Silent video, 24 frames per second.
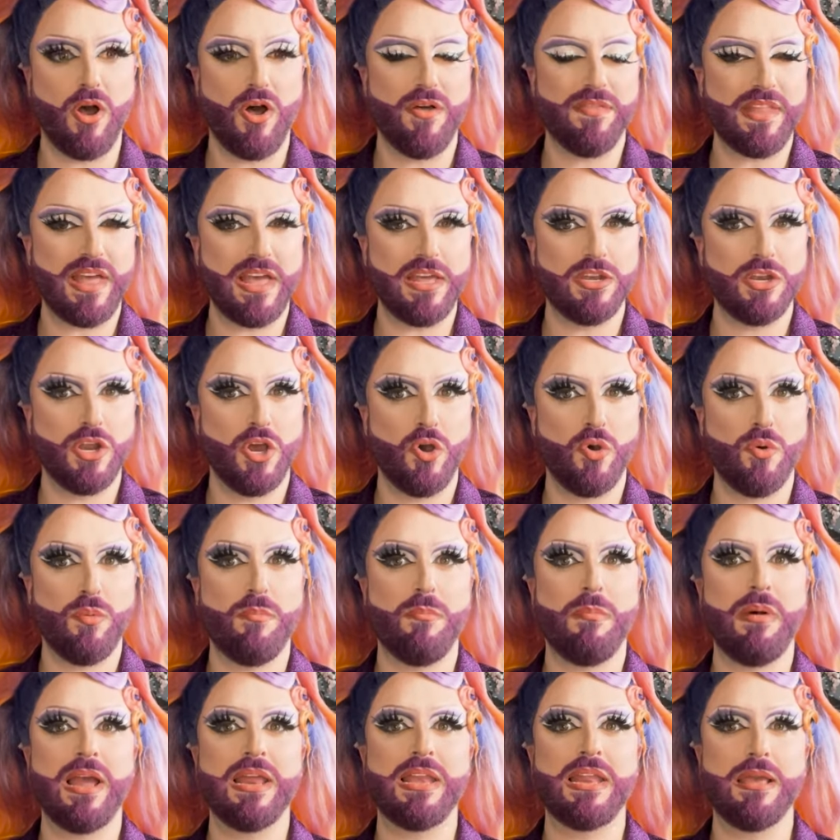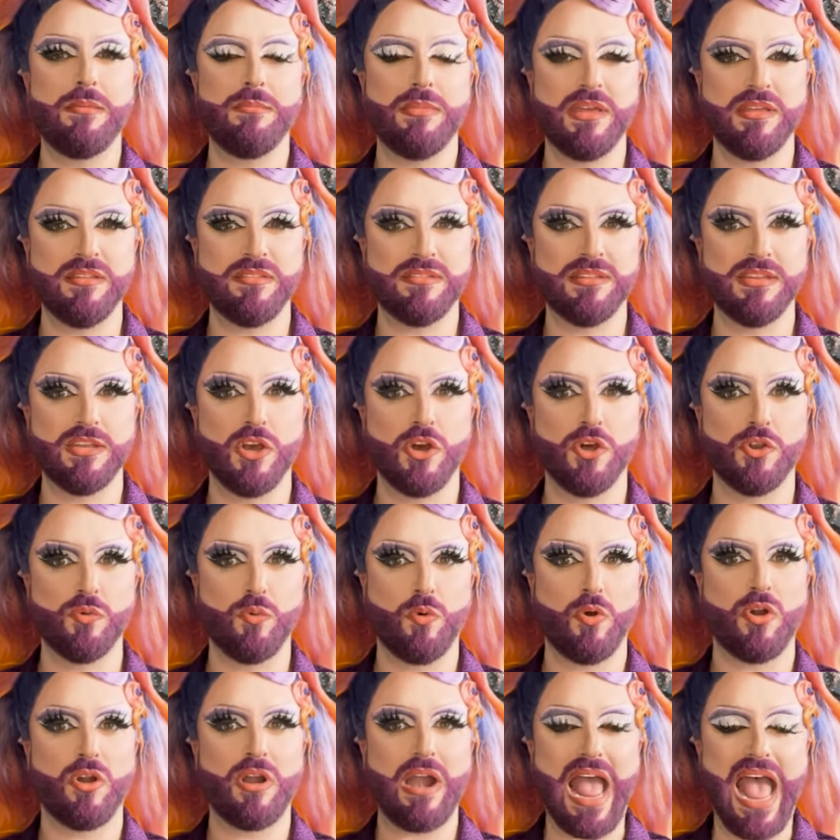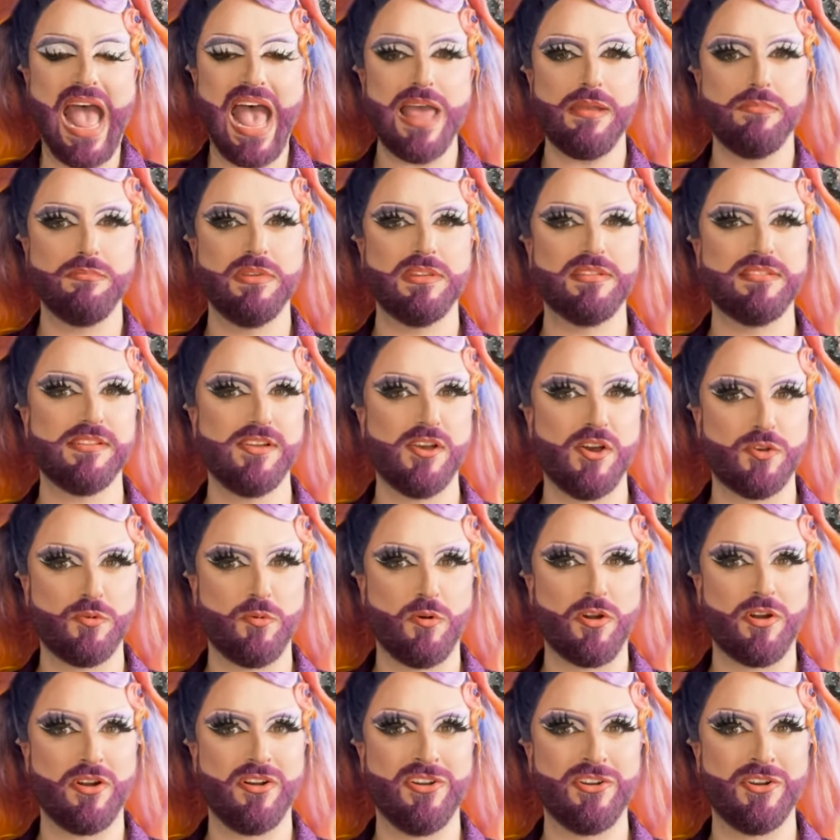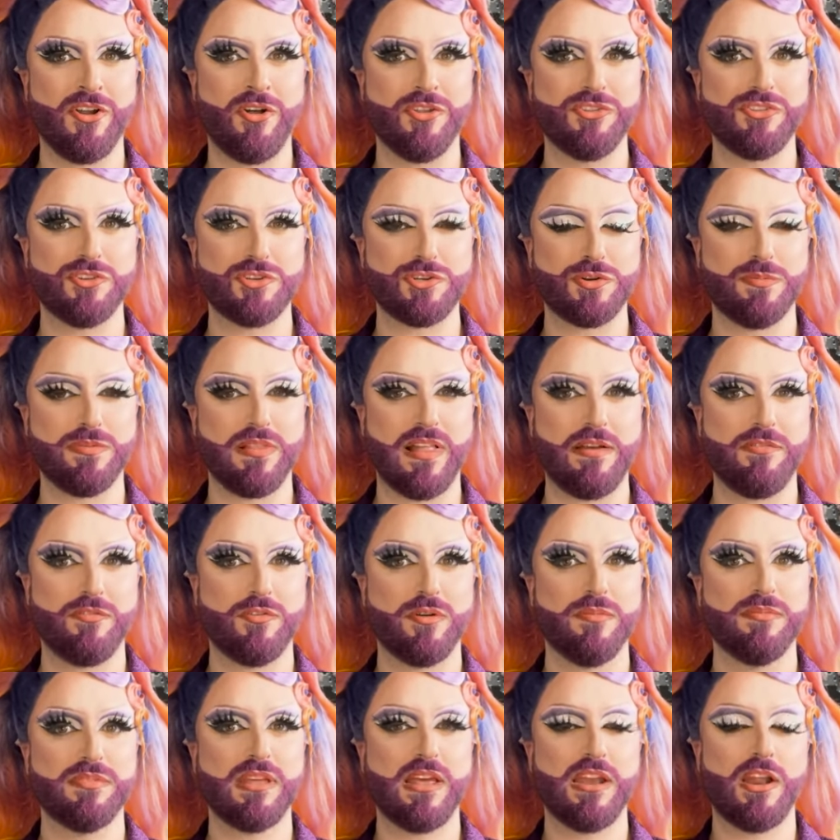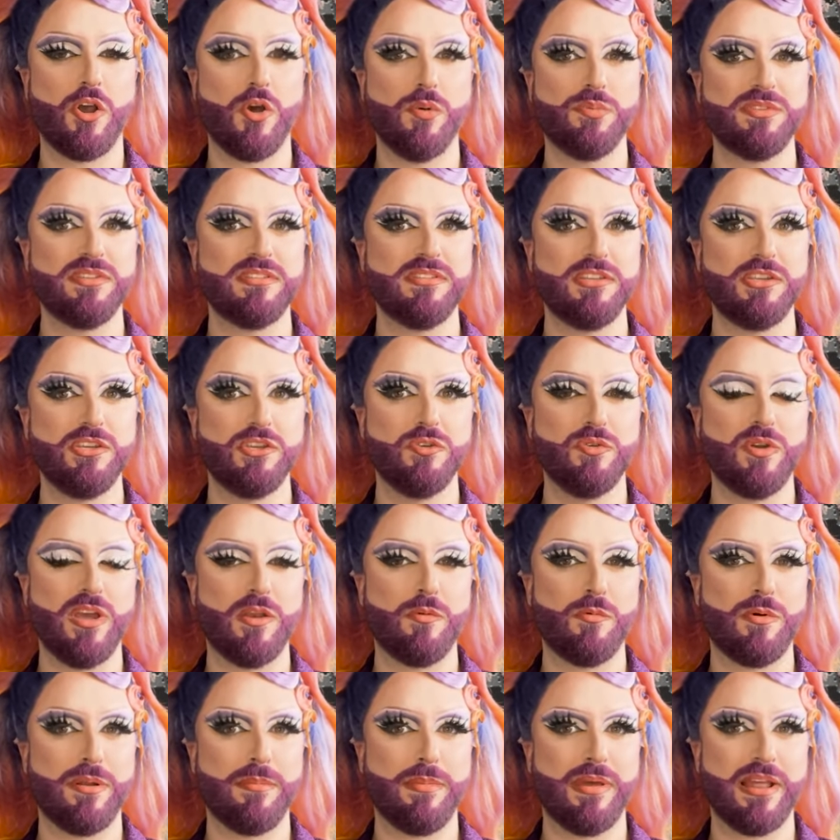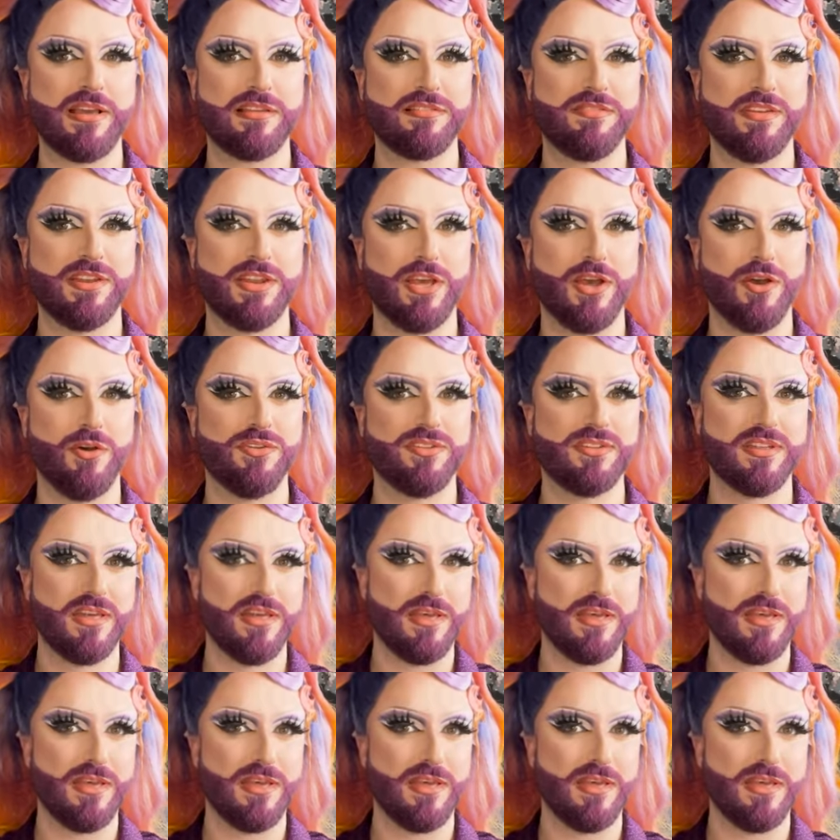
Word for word: On that note, my name is Neon Noire at Miss Neon Noire on all social platforms. And I hope to see you in one of my next videos.